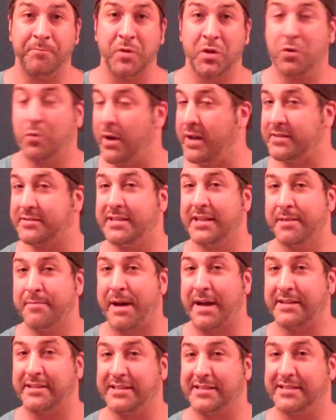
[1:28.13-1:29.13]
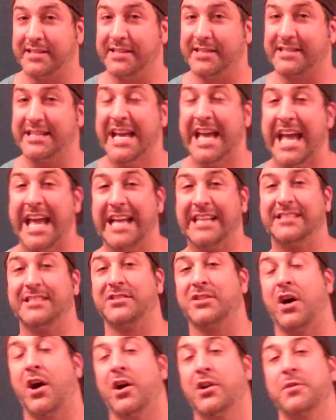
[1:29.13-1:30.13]
The greatest thing about this is, is
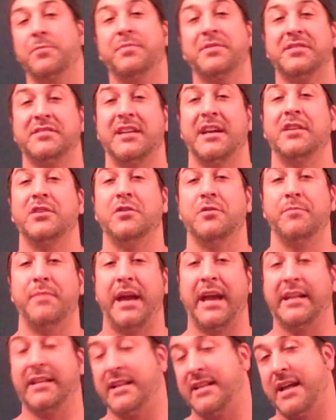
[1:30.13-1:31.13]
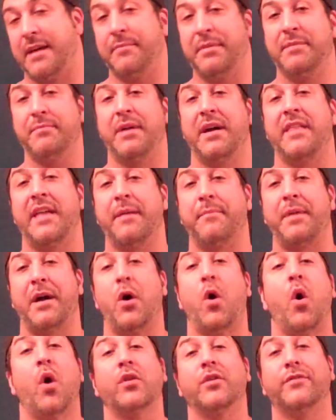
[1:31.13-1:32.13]
it's 100% humane. And I mean by that, by
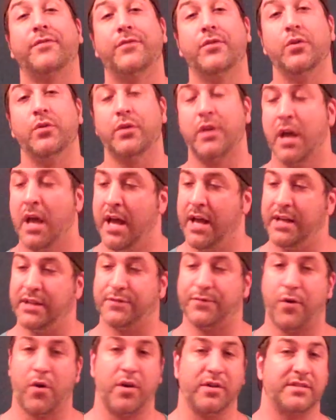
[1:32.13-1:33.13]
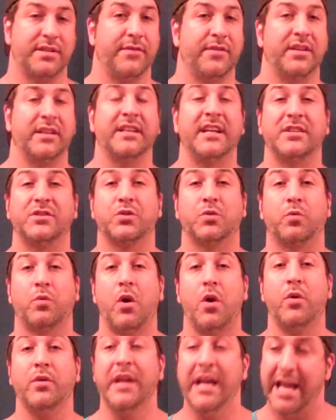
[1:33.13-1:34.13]
all the food, as far as everything that's
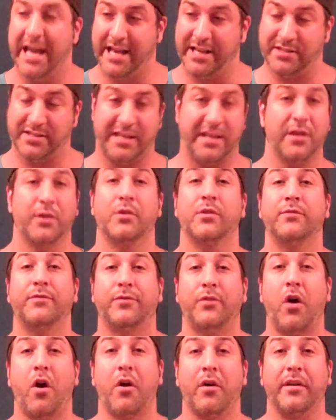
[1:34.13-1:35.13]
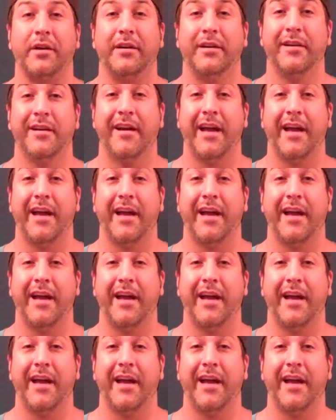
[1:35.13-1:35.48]
grown, is here in Florida.